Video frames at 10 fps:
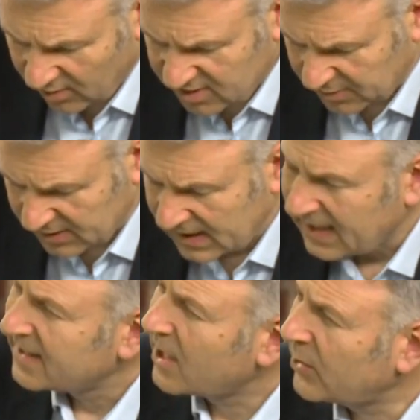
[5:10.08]
Oxford.
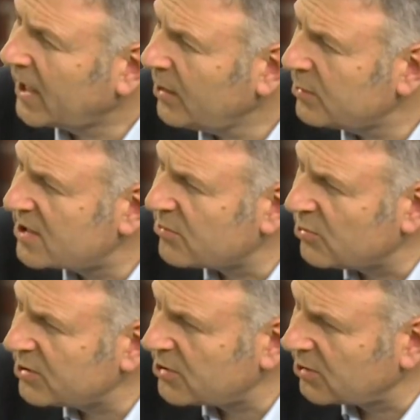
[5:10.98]
Now, he was the
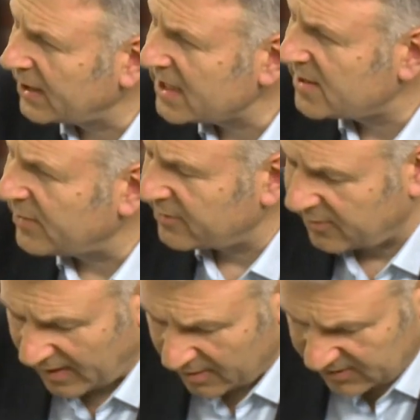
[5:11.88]
original hVIVO
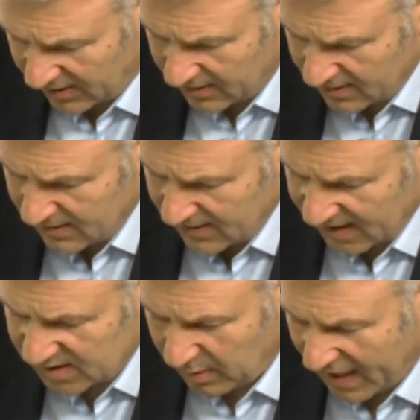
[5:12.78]
founder.
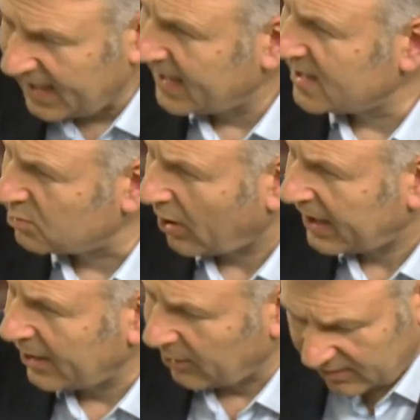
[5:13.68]
He's back, he's
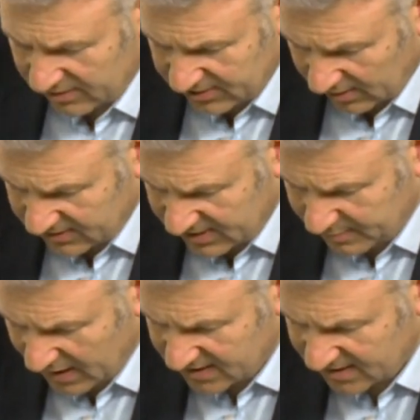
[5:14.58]
working on a consultancy
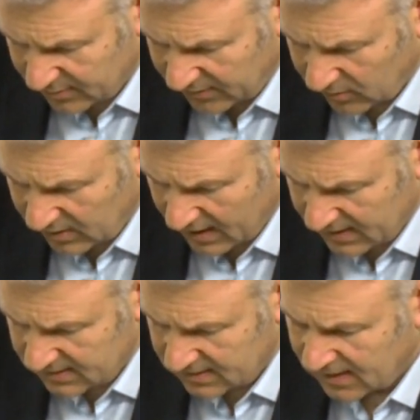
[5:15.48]
basis with you
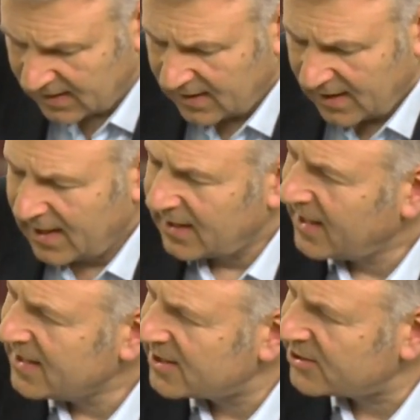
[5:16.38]
guys, and
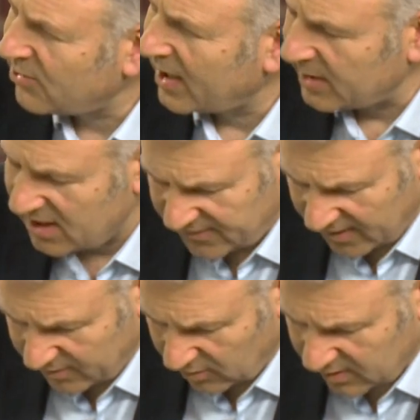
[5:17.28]
he's described
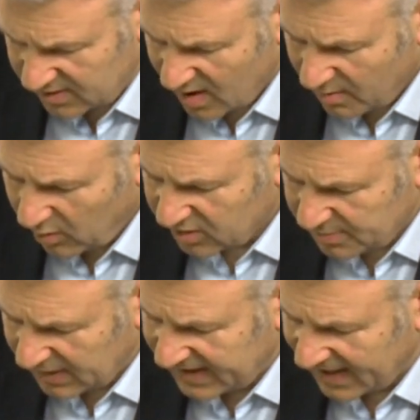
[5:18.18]
hVIVO as
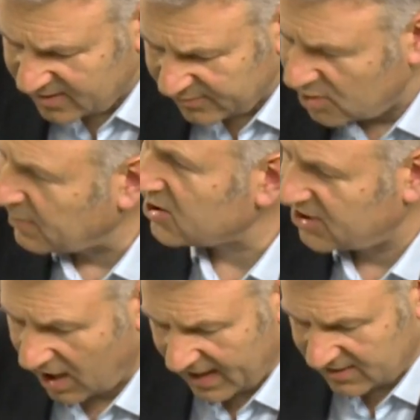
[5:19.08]
possibly a case of too much
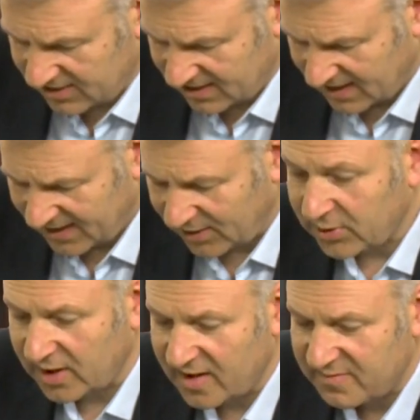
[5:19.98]
science, not
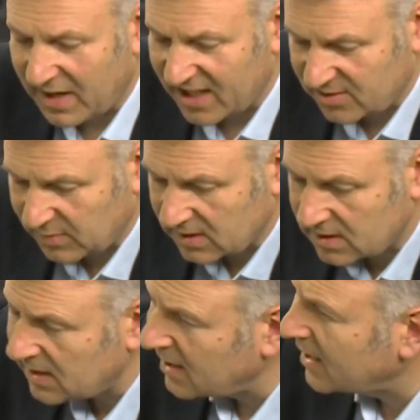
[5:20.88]
enough
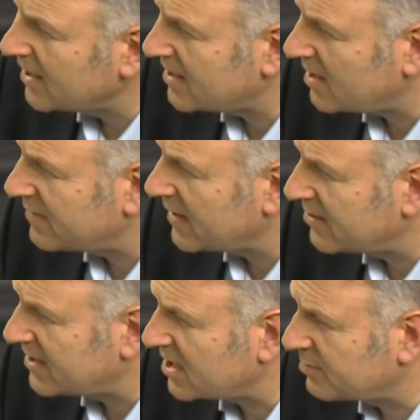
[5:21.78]
management. Is that a fair
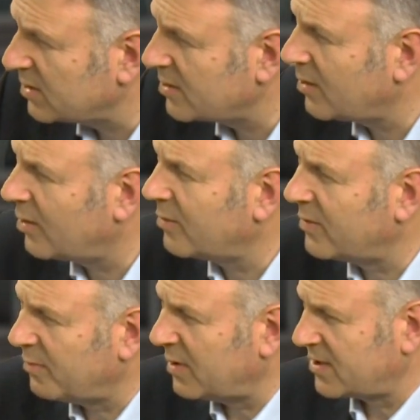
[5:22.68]
assessment of
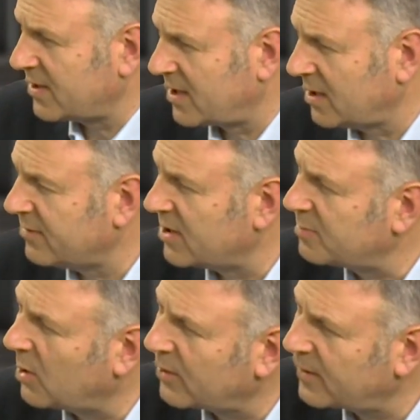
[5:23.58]
the business that you've just
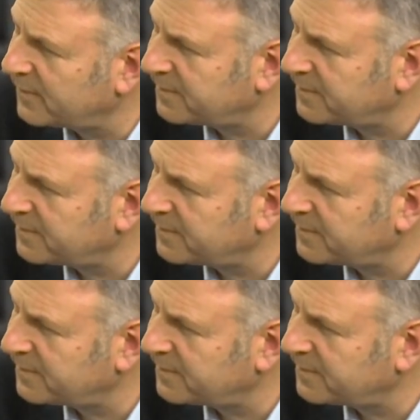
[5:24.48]
bought?